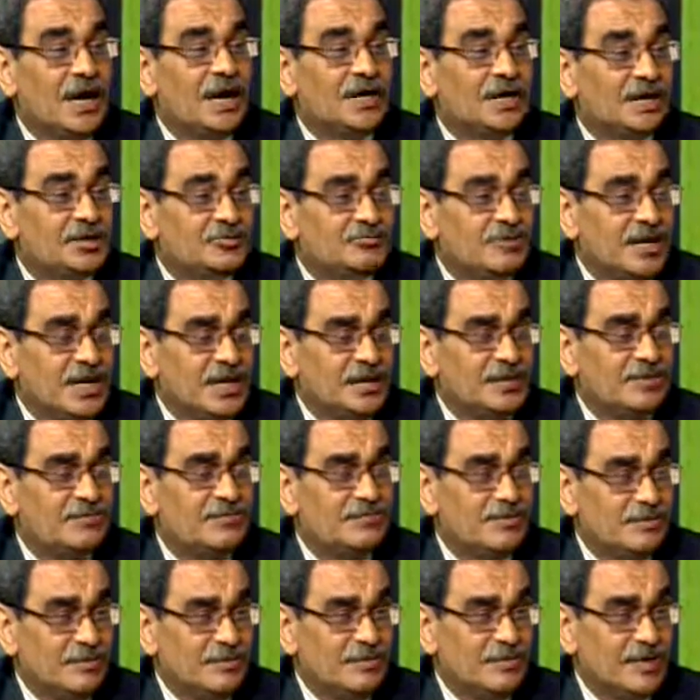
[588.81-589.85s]

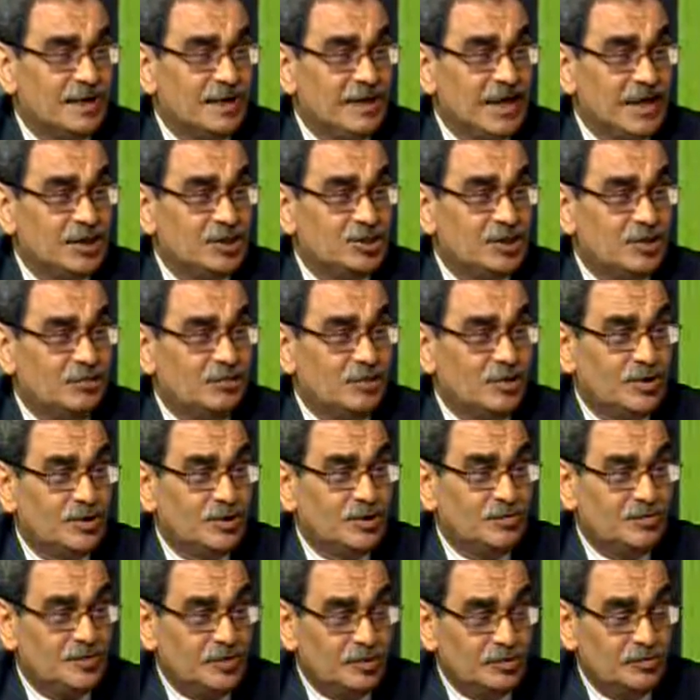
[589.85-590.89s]
unattractive from a financial
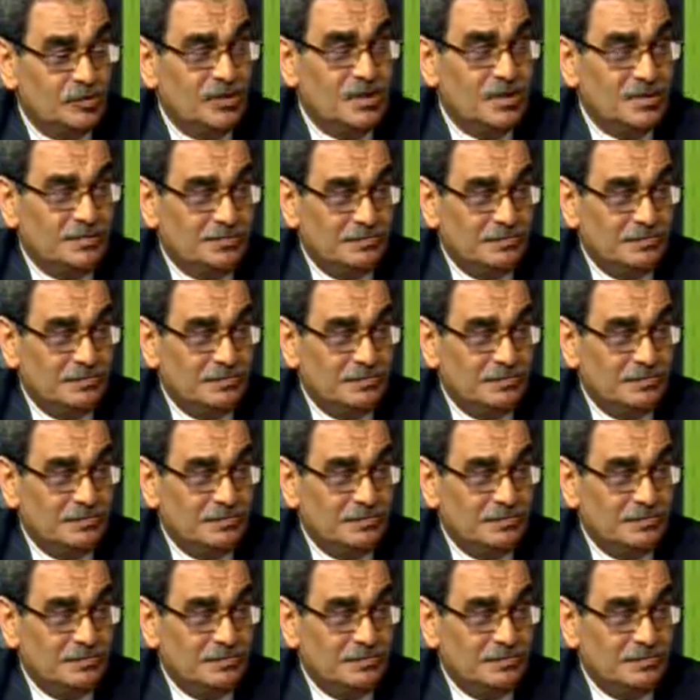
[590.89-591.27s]
point of view.